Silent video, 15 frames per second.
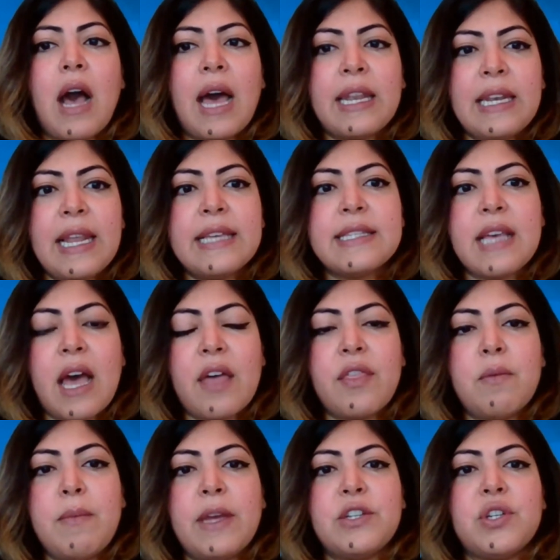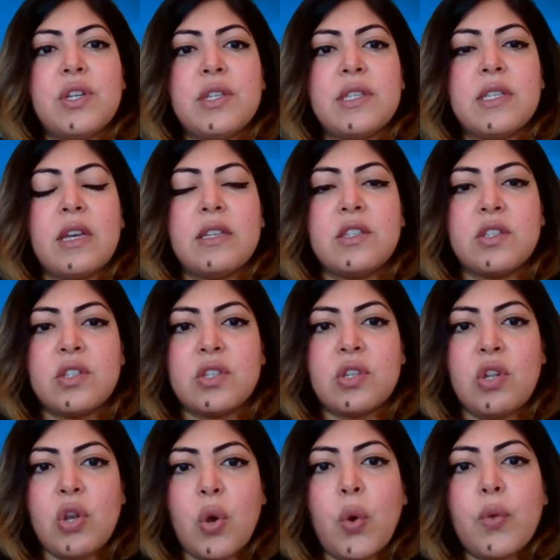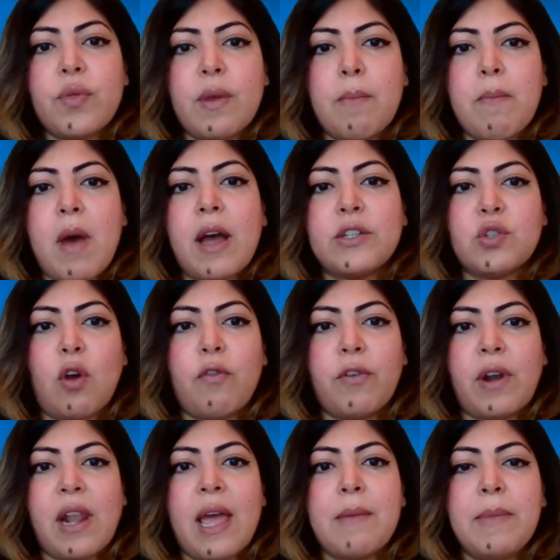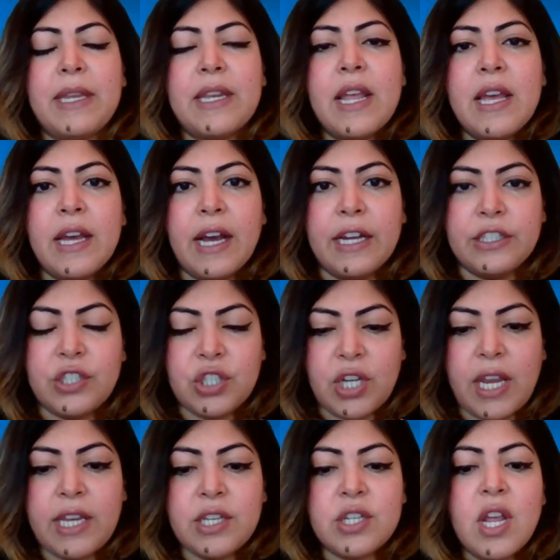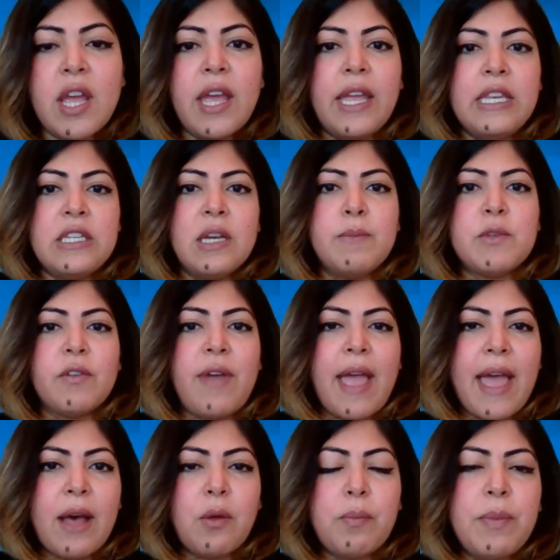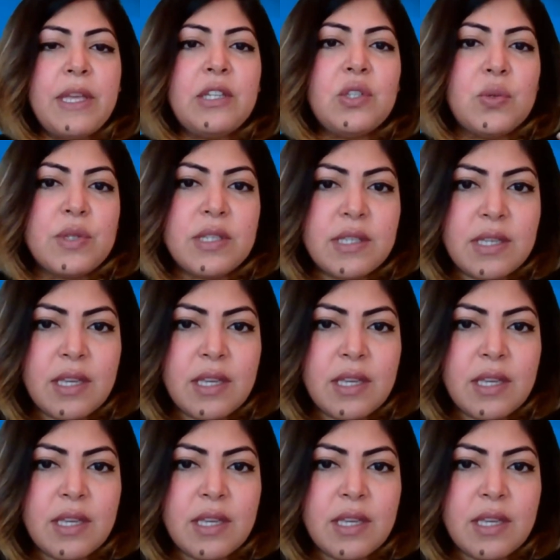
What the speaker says: unless other measures slow the march of climate change in terms of helping to